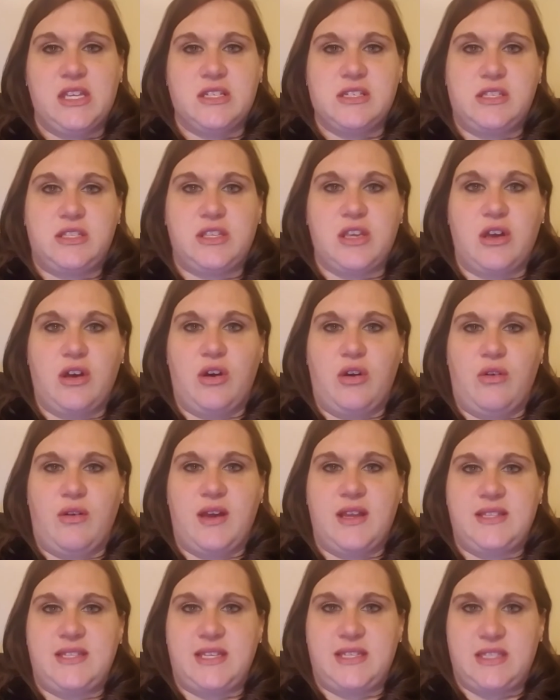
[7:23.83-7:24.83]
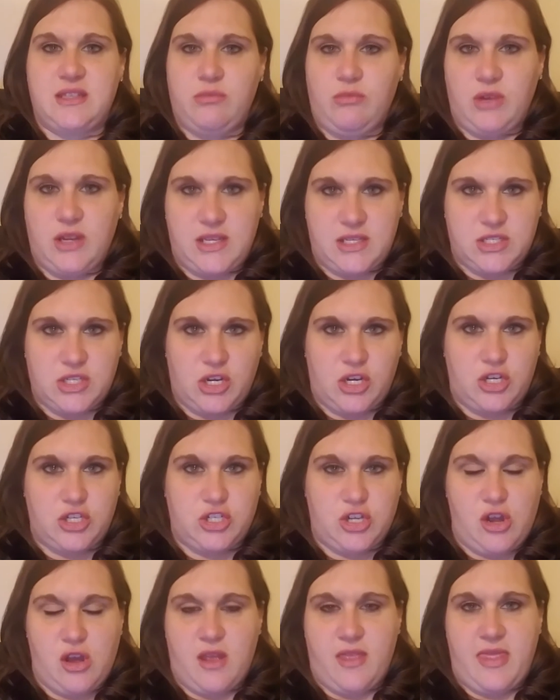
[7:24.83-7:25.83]
So I did some
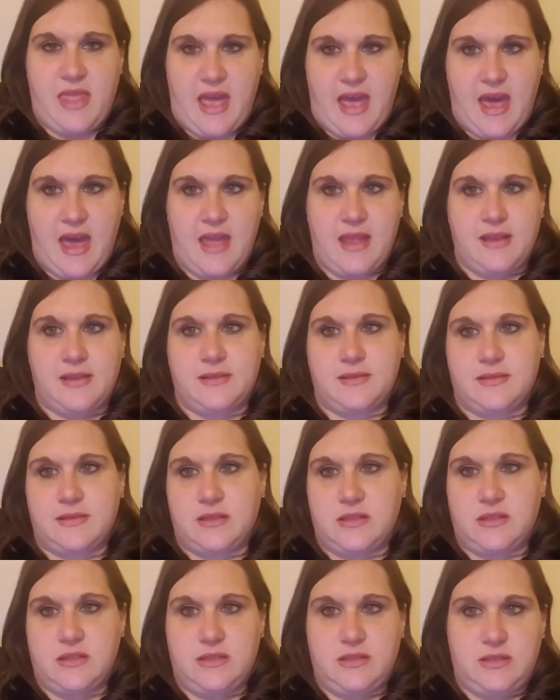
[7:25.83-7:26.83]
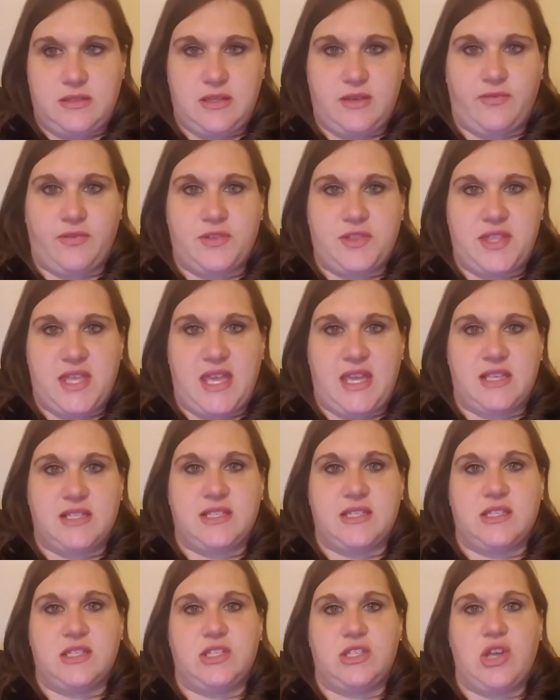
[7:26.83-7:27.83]
research on that and different
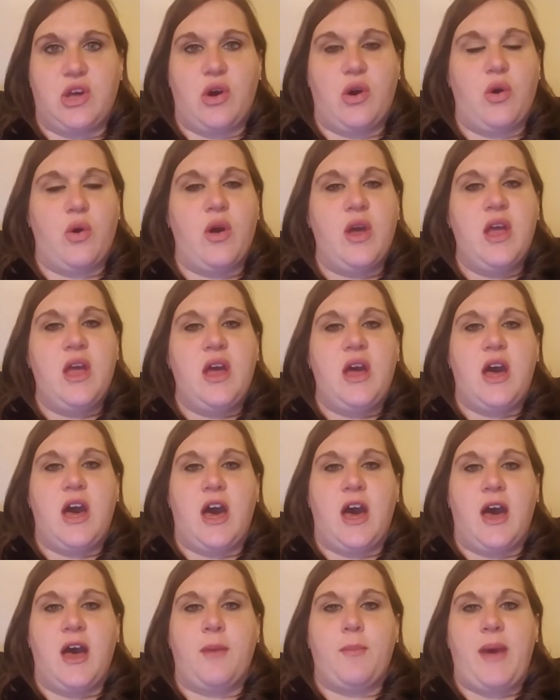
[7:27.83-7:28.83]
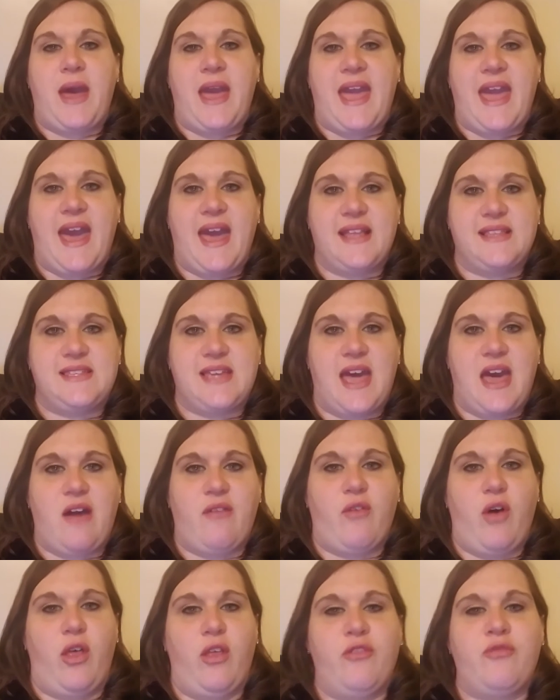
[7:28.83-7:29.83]
things, and so I had to
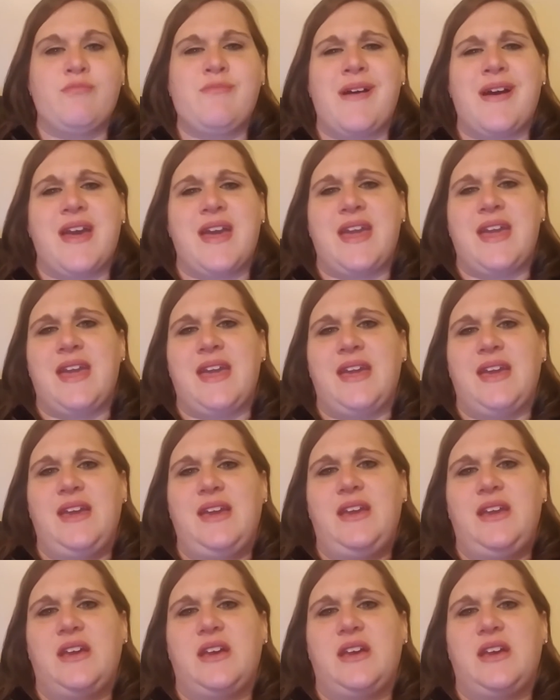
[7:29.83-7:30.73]
have all of my